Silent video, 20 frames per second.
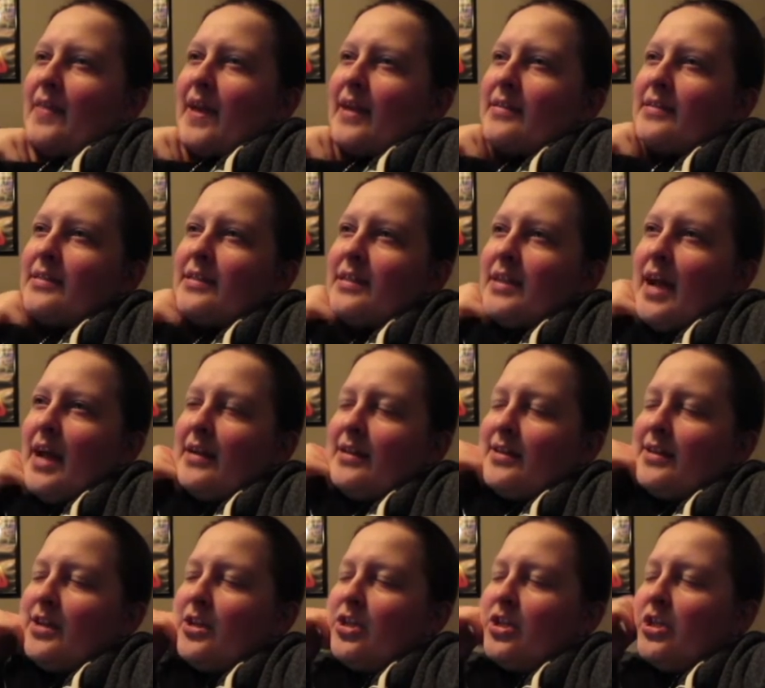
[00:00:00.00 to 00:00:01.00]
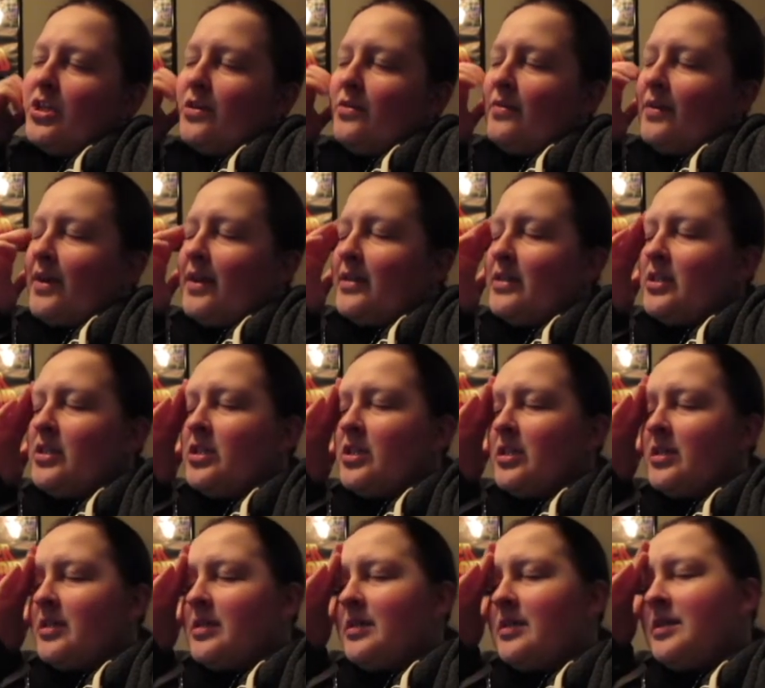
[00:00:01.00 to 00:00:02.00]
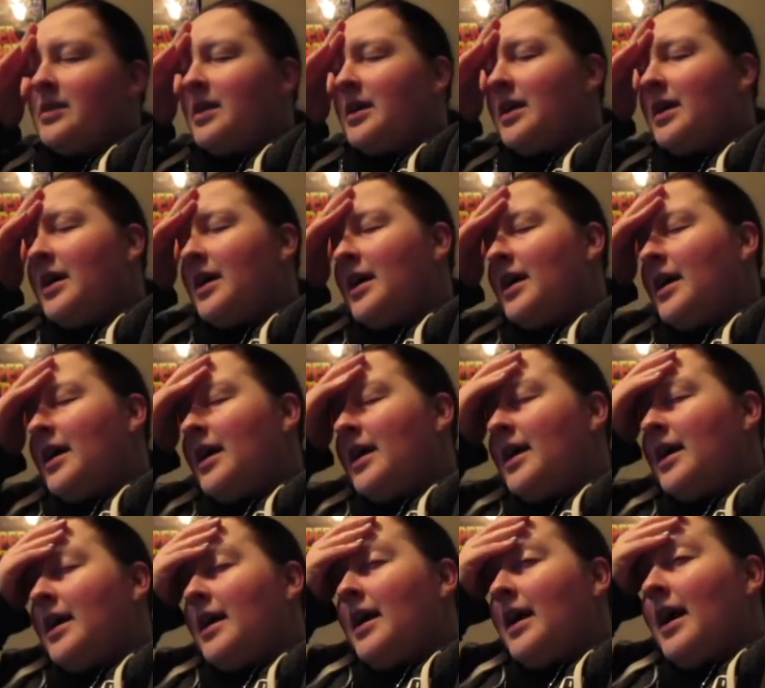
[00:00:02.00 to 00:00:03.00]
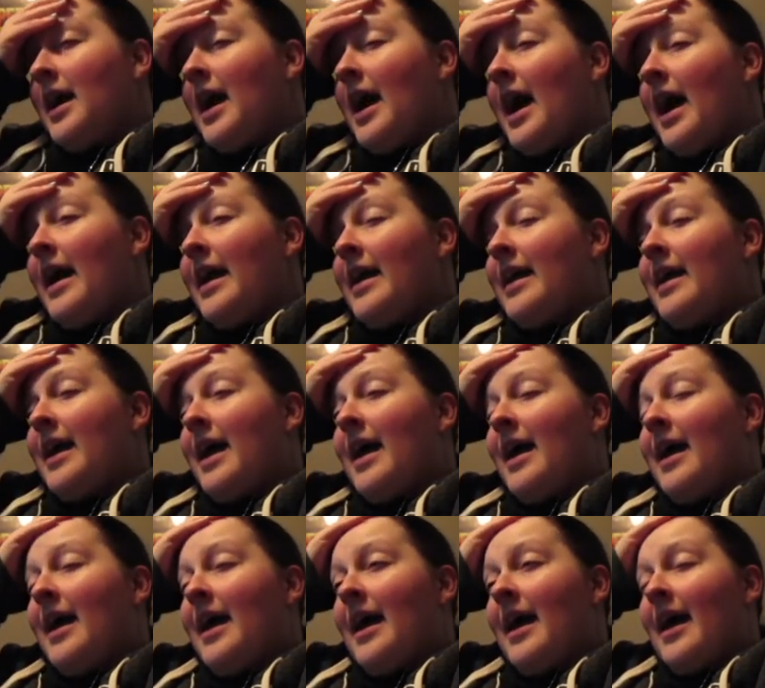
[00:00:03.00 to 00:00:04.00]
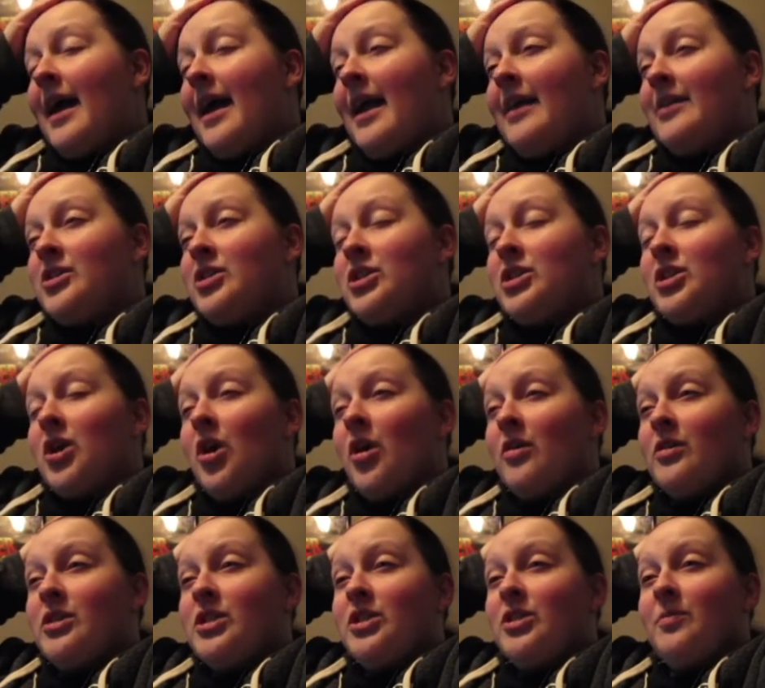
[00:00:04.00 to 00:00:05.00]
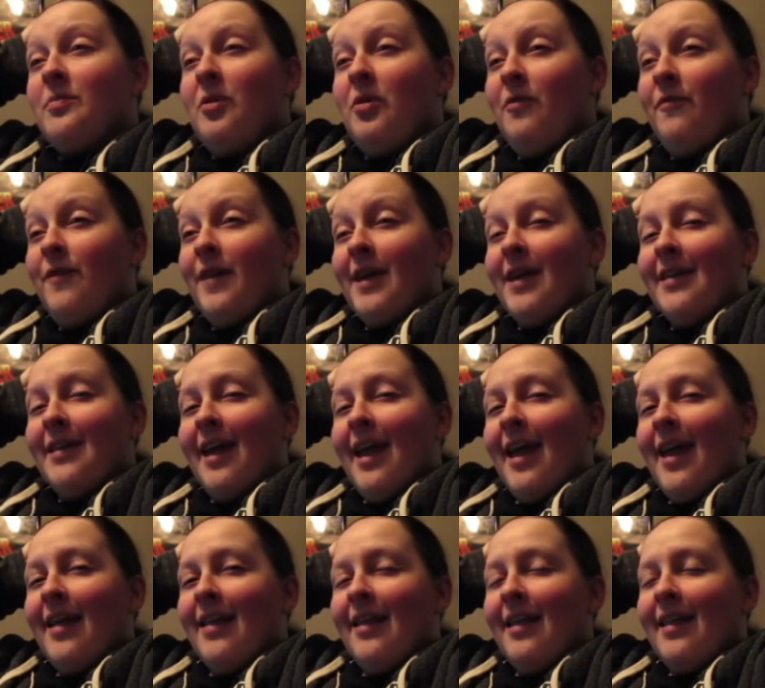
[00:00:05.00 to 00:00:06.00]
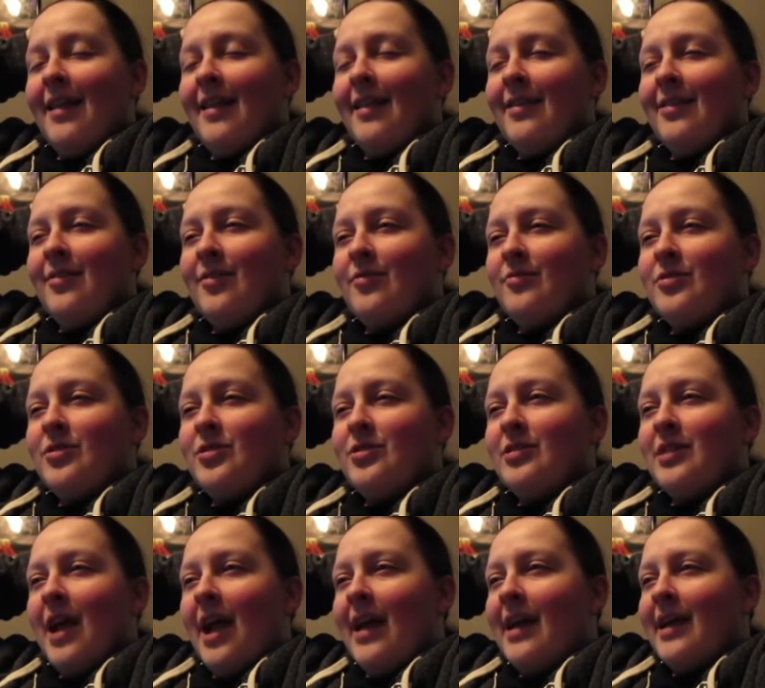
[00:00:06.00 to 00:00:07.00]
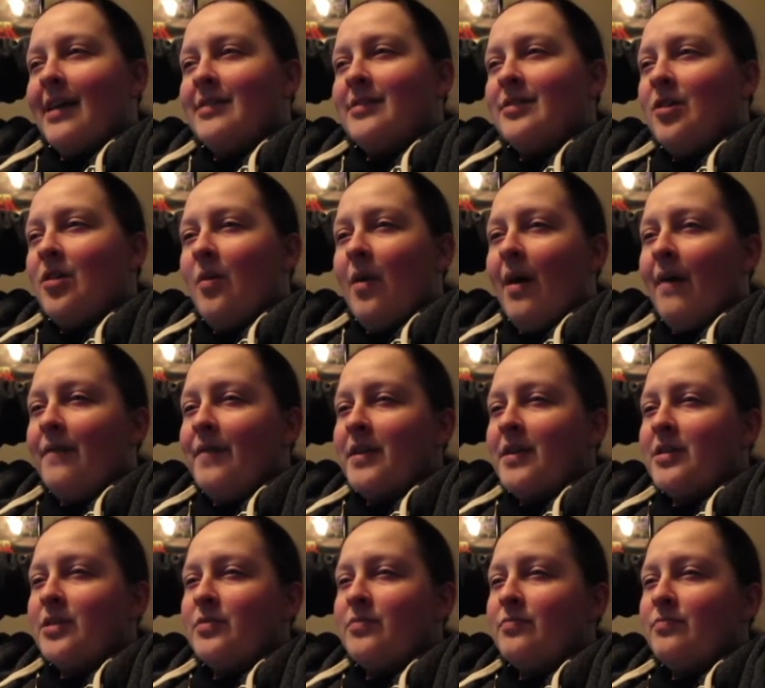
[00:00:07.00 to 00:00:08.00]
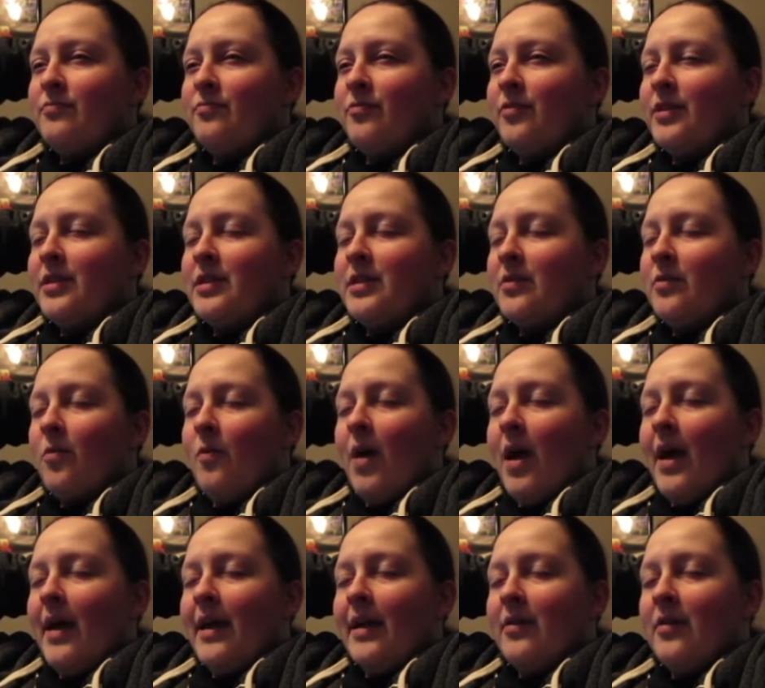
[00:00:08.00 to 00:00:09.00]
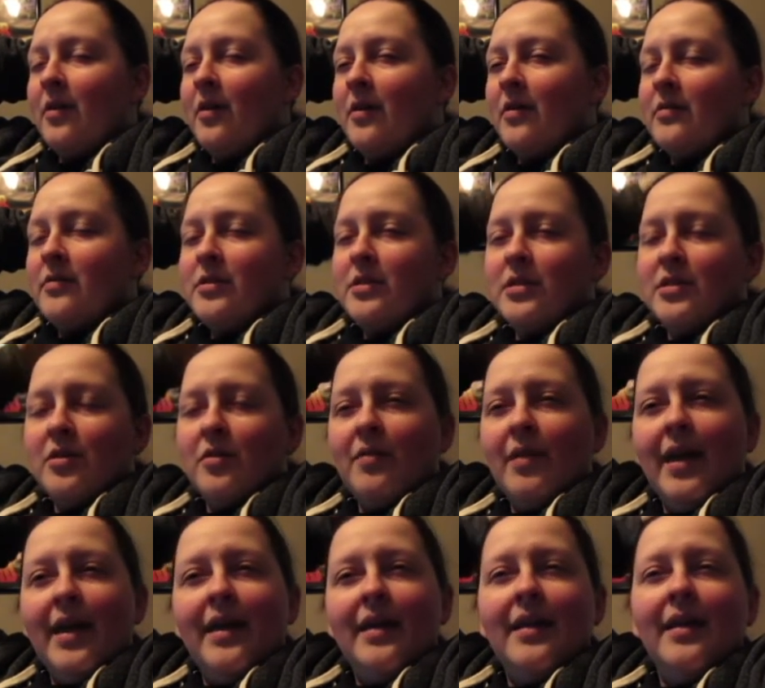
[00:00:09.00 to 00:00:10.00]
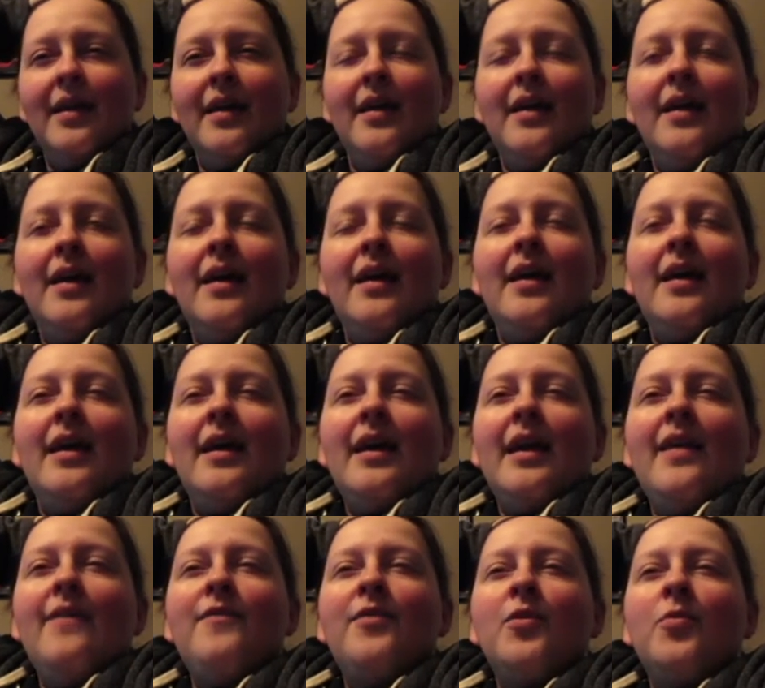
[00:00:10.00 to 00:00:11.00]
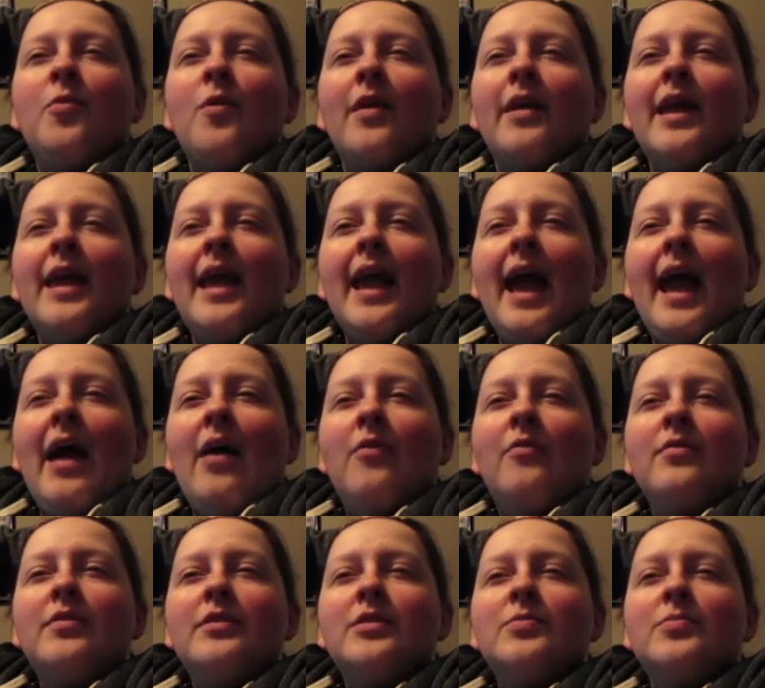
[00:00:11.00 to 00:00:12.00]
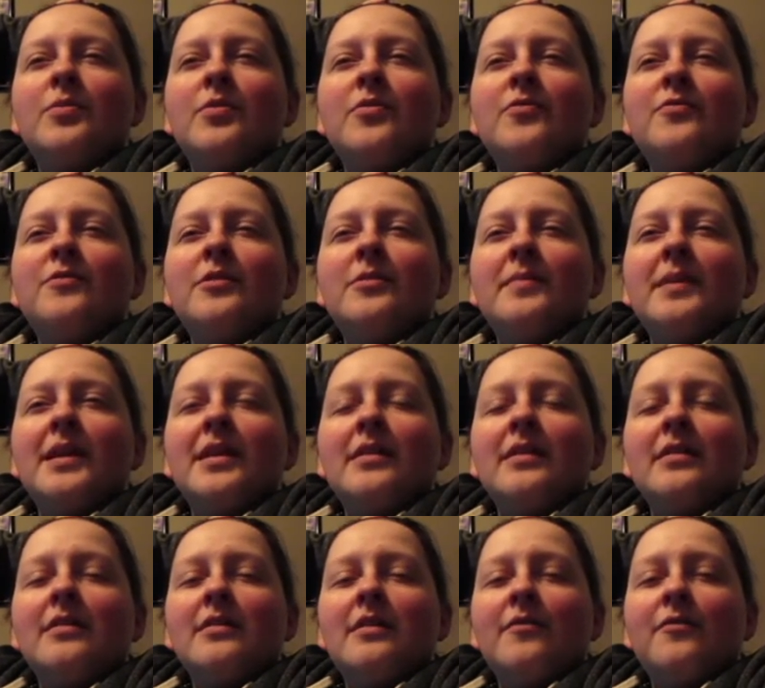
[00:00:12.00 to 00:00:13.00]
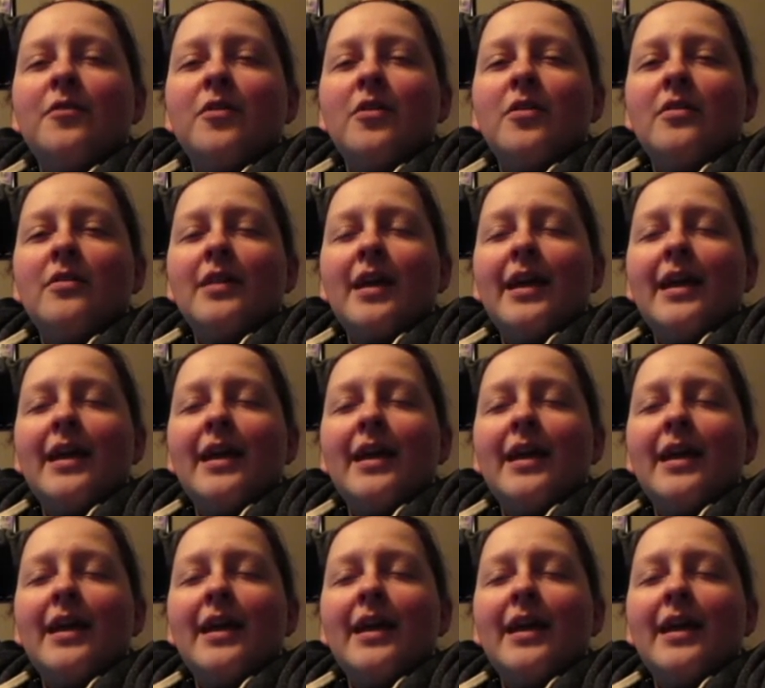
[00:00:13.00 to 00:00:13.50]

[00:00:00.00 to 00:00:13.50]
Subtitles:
That's not an issue. It's just, it just hurts to move it. And there's, I guess, no obvious reason why it hurts. So, like, even working out is proving to be a little difficult.